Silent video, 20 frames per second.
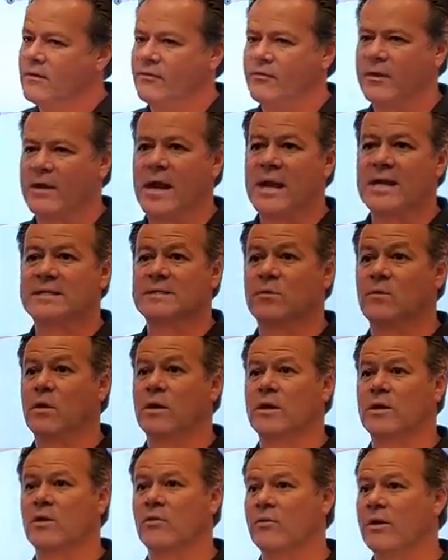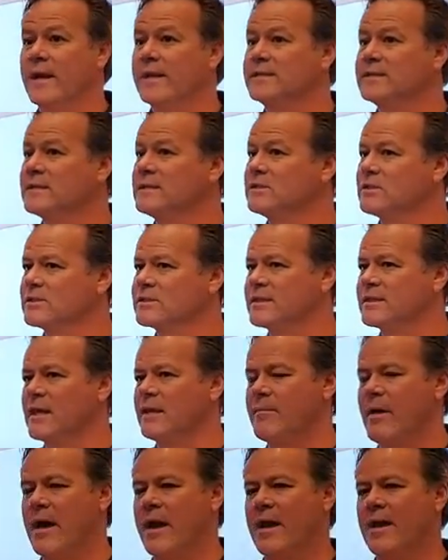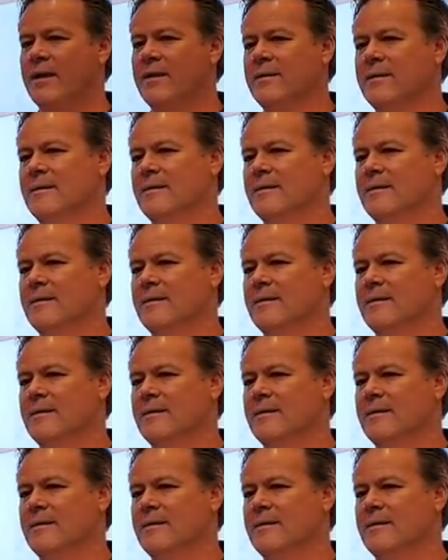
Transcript: For guys that want to go racing, just think about it.